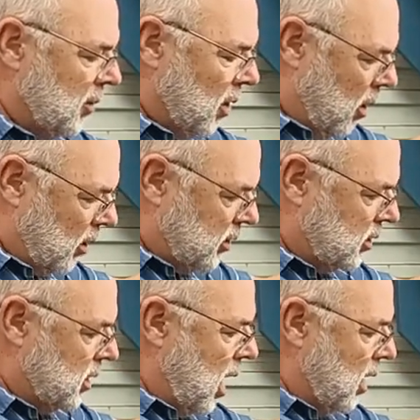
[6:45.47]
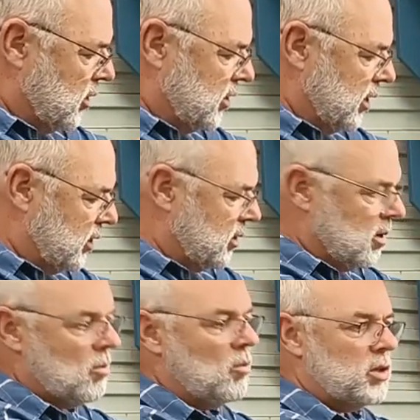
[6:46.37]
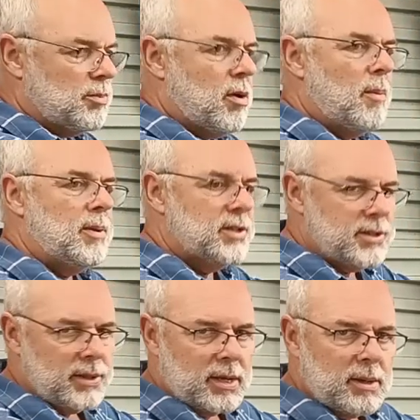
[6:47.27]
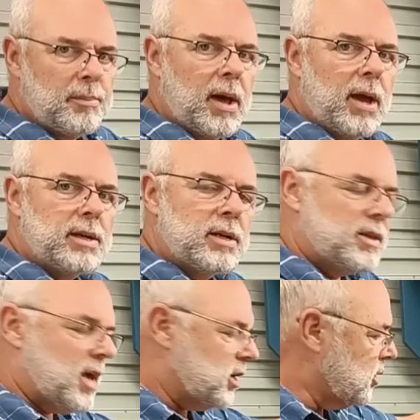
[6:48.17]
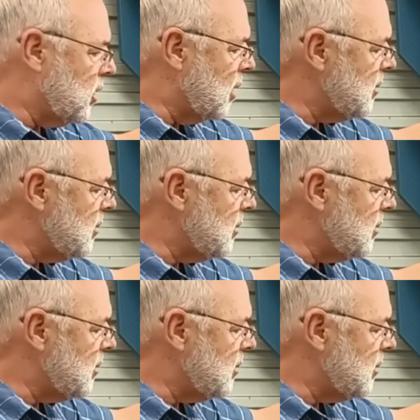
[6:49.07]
locks system was probably still under patent at that time.